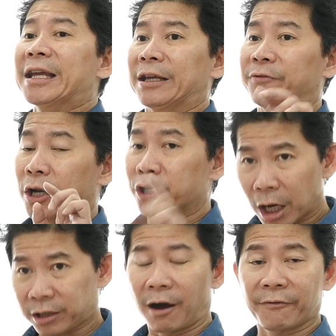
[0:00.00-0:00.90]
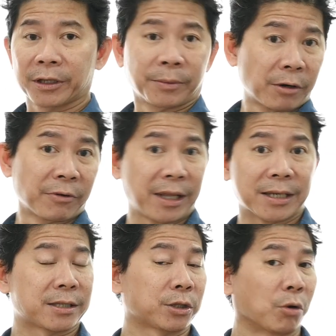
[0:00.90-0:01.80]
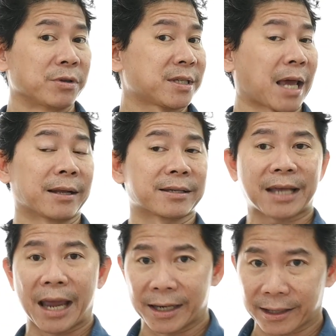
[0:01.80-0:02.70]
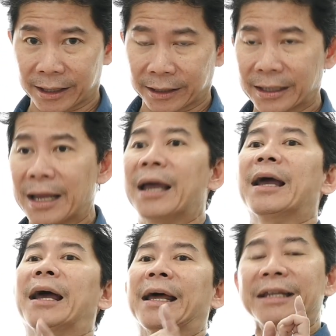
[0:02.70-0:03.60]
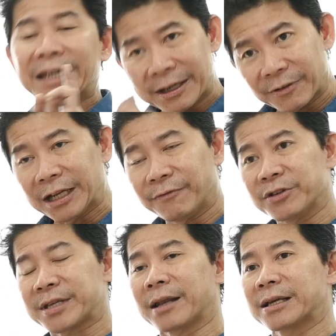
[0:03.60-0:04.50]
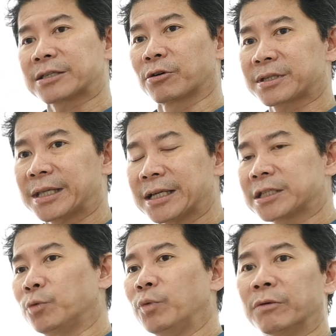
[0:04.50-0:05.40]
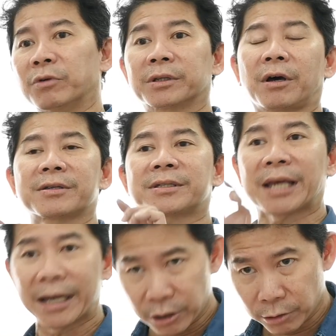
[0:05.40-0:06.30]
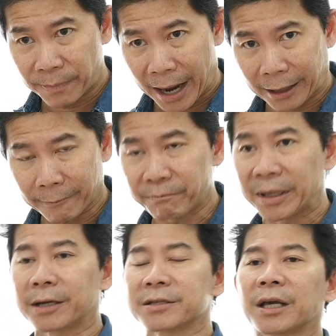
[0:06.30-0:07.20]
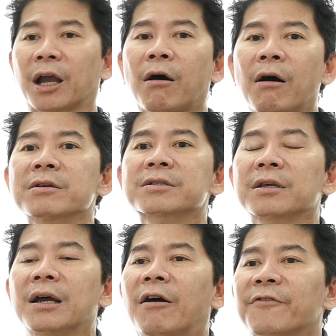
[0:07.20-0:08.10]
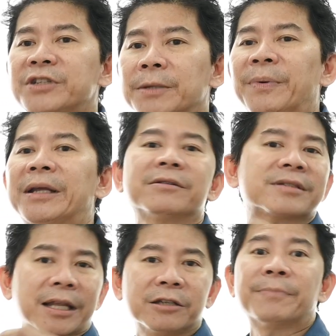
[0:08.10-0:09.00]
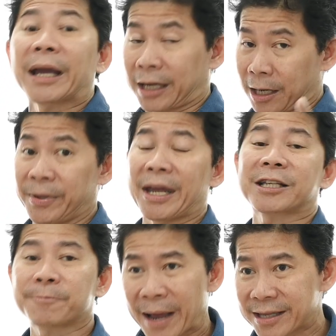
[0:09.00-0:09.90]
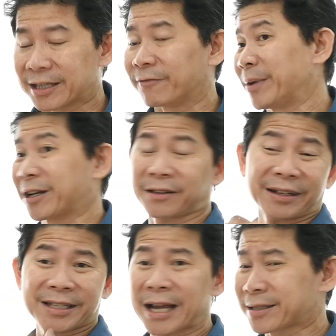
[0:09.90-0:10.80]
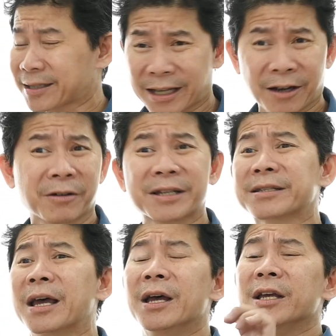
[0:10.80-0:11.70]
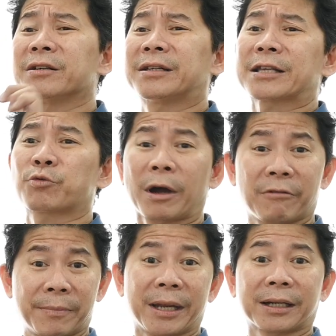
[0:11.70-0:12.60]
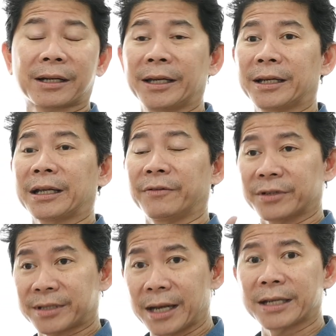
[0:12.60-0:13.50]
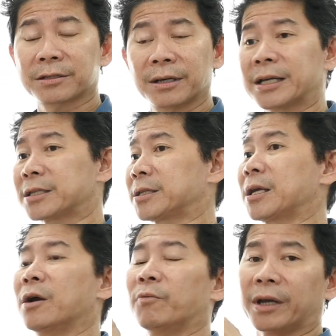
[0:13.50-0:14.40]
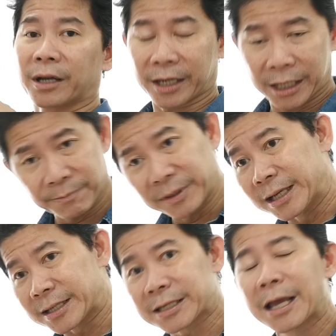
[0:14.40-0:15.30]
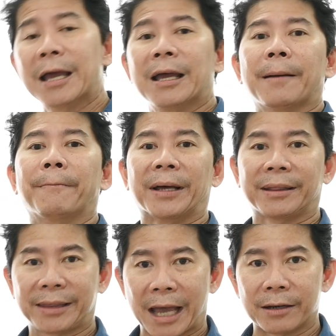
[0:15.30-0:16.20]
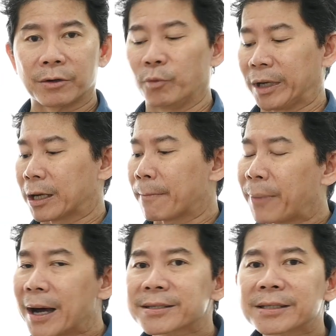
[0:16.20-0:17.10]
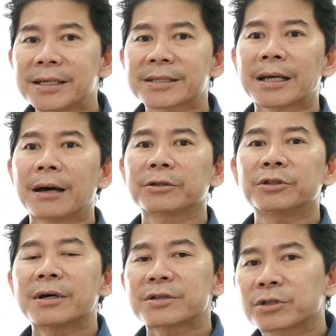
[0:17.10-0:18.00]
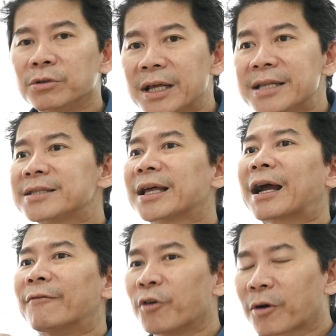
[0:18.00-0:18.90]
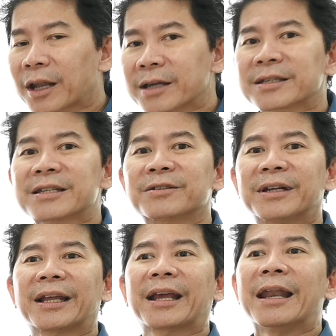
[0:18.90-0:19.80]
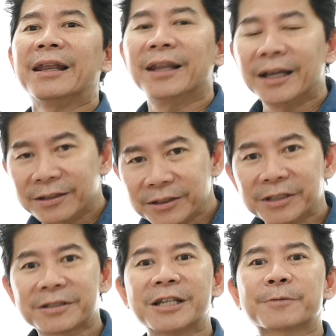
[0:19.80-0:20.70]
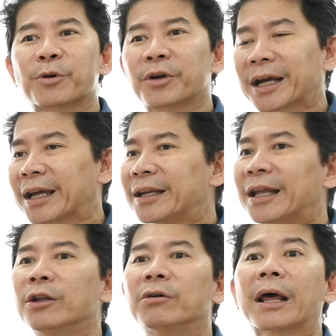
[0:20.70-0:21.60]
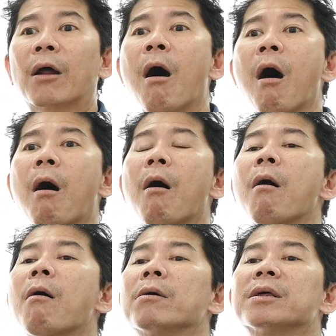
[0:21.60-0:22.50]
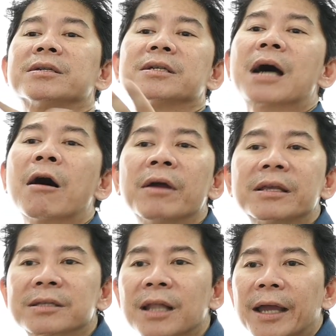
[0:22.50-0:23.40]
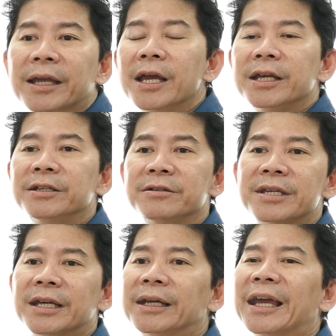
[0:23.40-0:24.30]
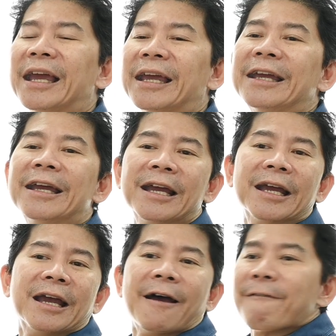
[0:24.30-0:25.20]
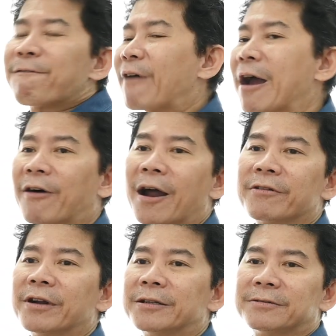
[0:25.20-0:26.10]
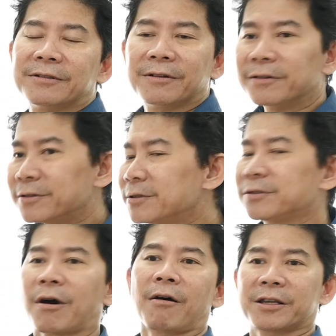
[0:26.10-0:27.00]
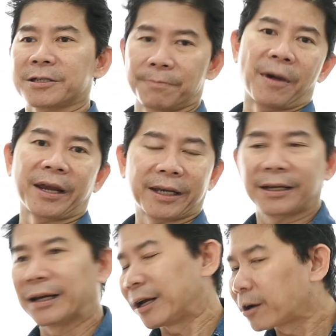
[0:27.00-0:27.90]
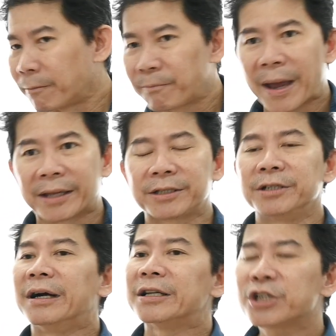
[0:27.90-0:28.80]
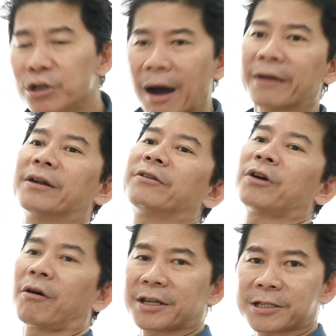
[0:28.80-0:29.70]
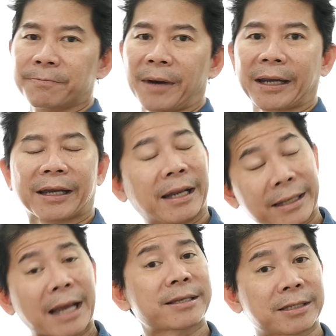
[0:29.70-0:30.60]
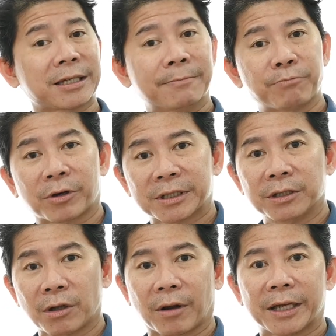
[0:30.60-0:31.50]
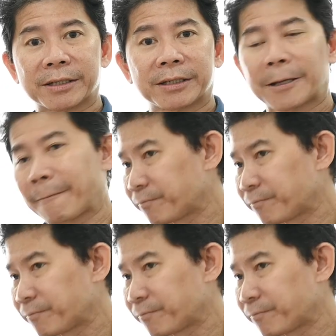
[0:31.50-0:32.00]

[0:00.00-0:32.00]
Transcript: If you're not comfortable with this, don't send us anything. And even if you send us those things, we will not send you back because the cost of shipping to send you back can be expensive because of the taxes and all this. So that's why we made it clear that if you send it to us, we're going to keep this, but then we're going to pass this down to our students that come for classes so they can learn to use this product and then know that, oh, this is how it's like using a $500 mic compared to a $200 mic, and that's important knowledge.